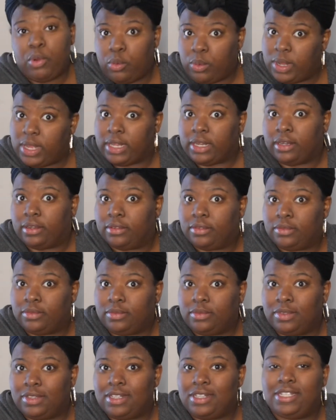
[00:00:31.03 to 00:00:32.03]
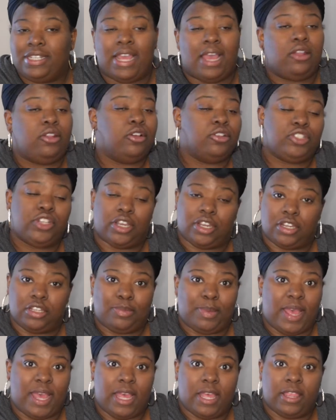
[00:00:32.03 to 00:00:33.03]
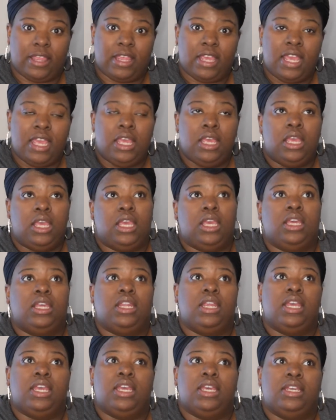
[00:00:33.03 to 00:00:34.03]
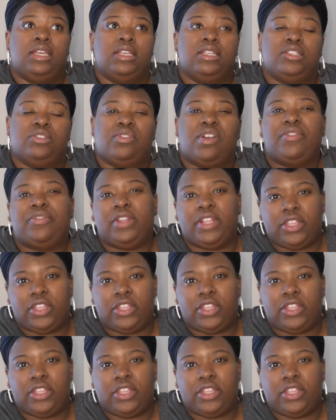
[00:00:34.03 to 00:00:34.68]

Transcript: 1, download Trucker's Path. It is roughly